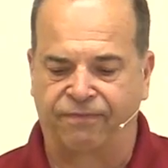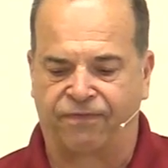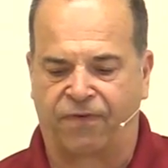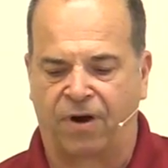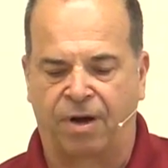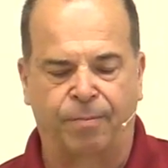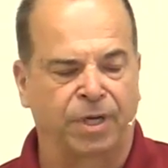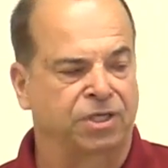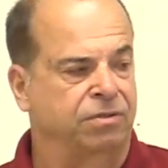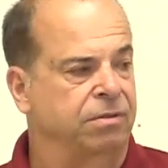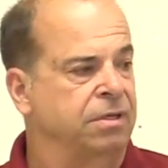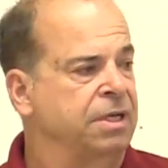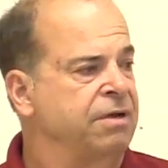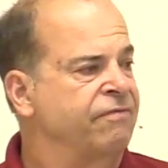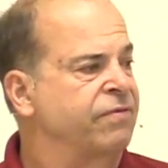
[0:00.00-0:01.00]
from a
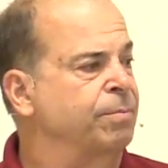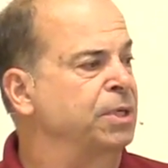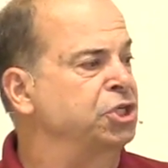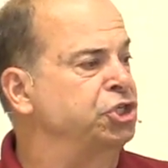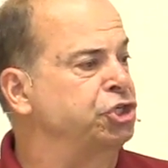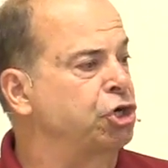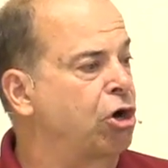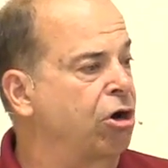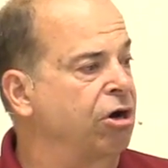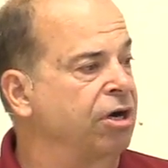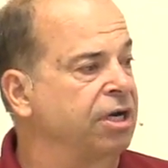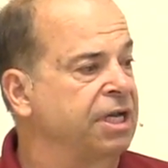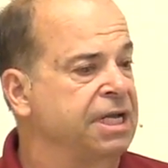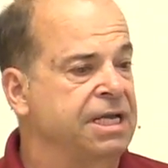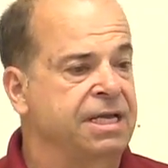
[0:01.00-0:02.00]
from a
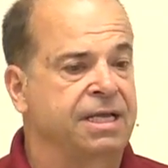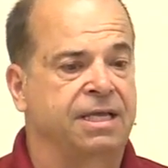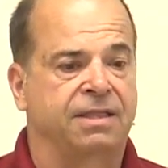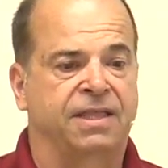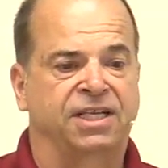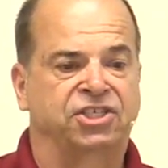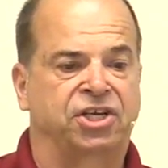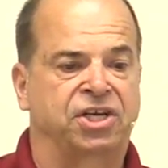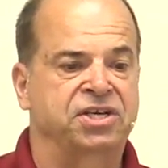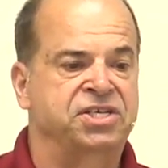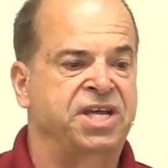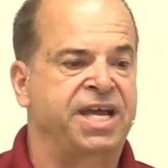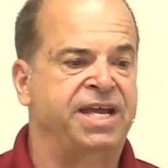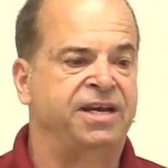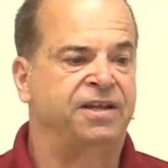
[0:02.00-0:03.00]
chart that's
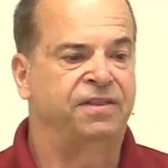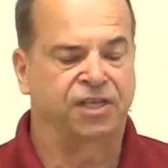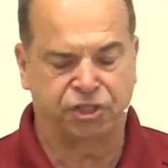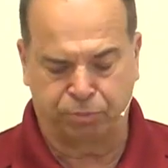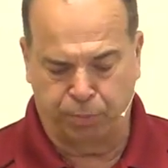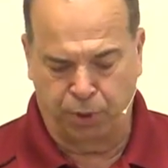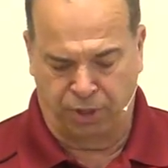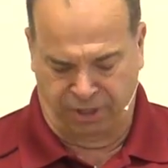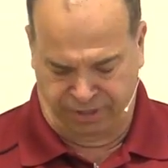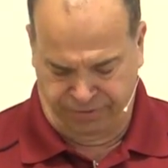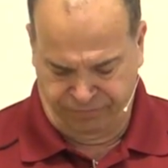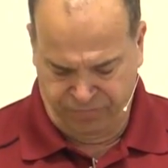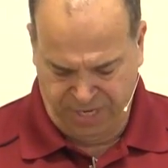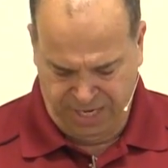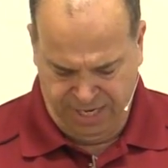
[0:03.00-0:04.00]
contained in this book.
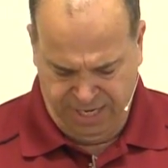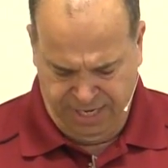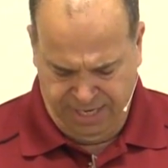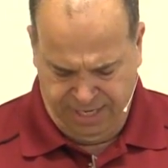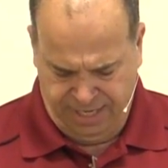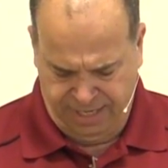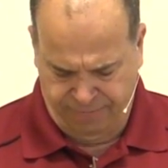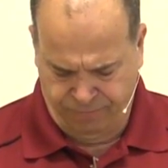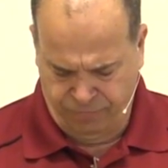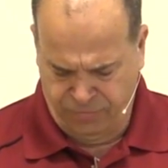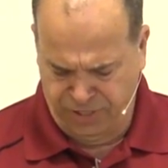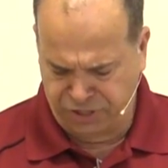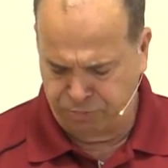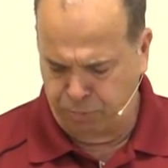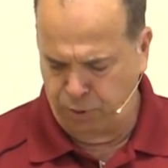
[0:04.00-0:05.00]
Um,
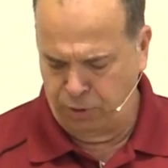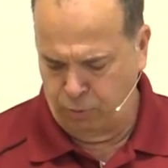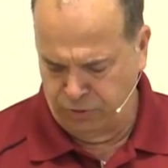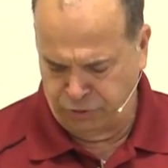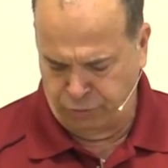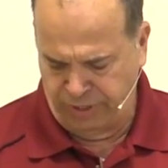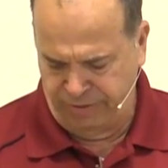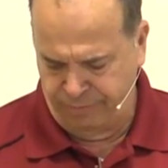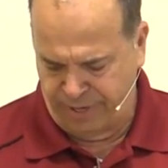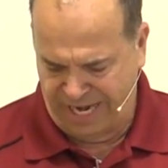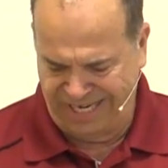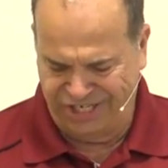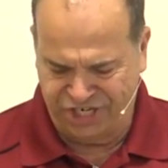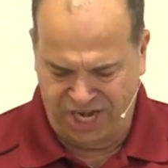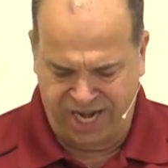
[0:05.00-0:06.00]
this book was written
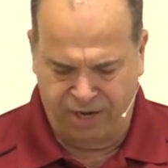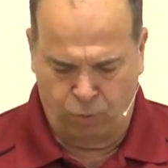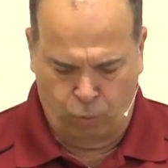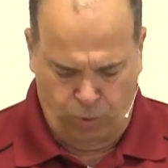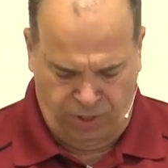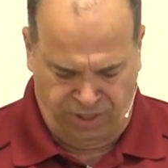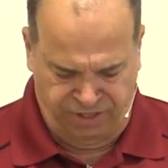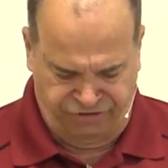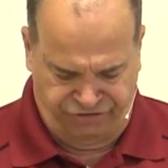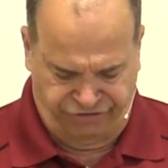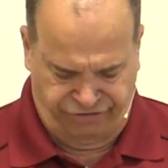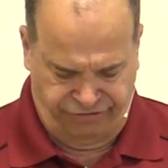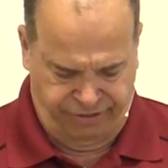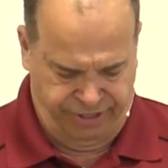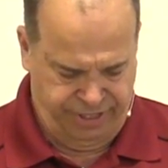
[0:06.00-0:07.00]
by Janet
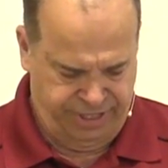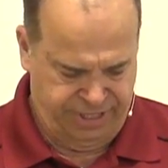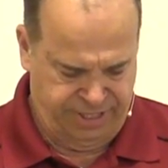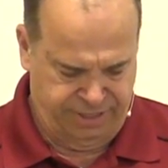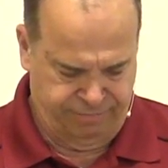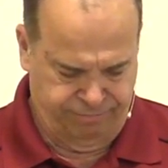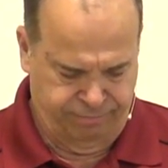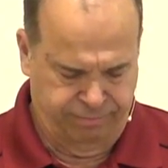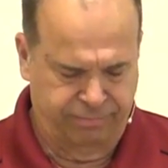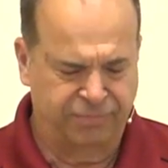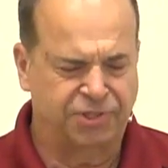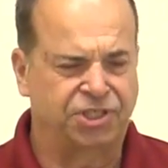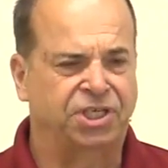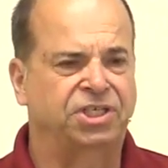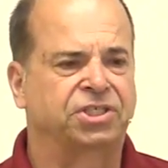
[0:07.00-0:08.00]
Willis. Uh,
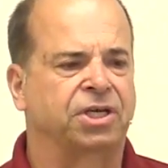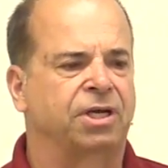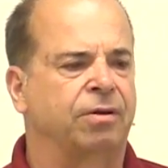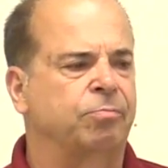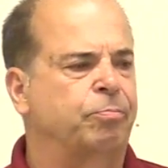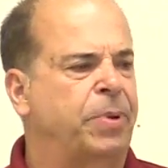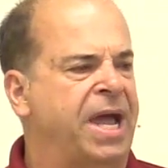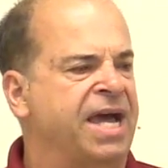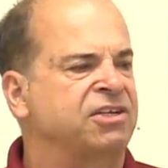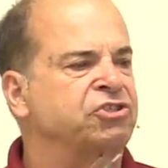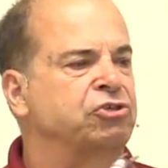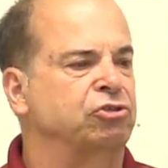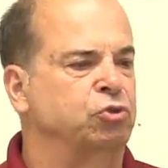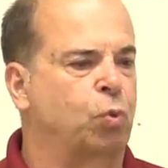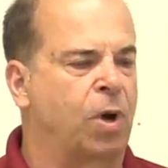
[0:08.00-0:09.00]
she's a
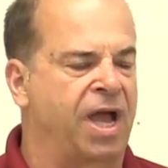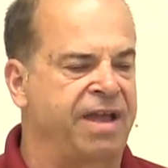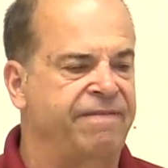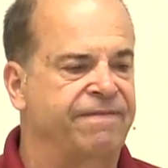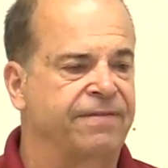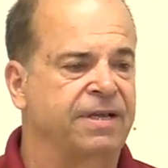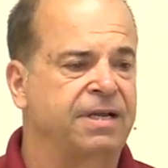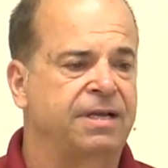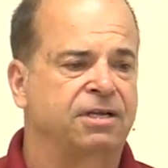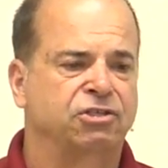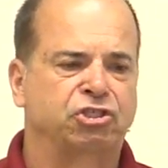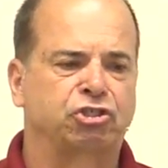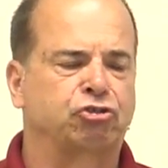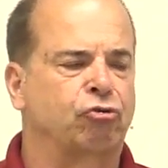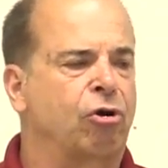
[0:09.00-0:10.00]
pastor's wife,
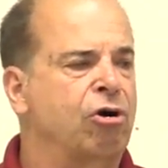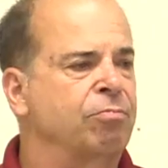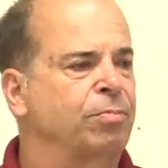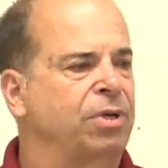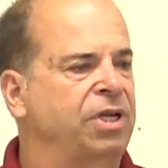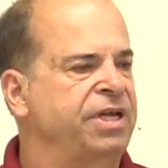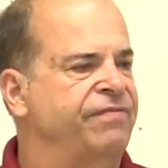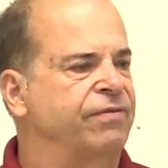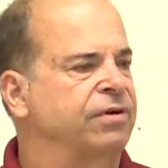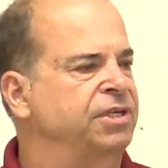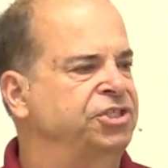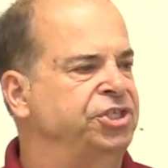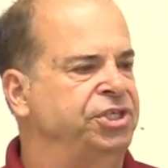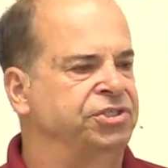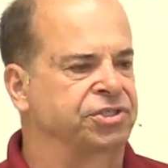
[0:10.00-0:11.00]
strong believer
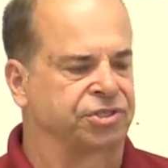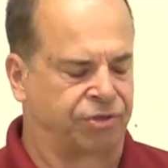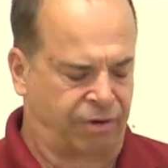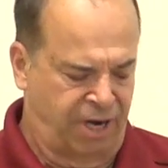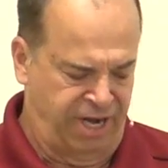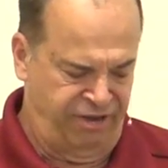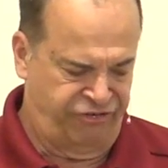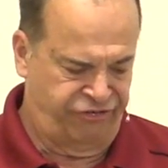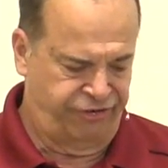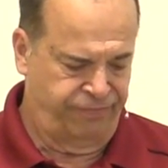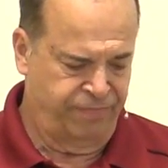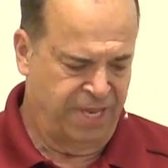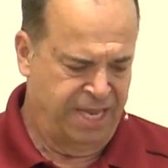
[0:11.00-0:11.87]
in Jesus Christ.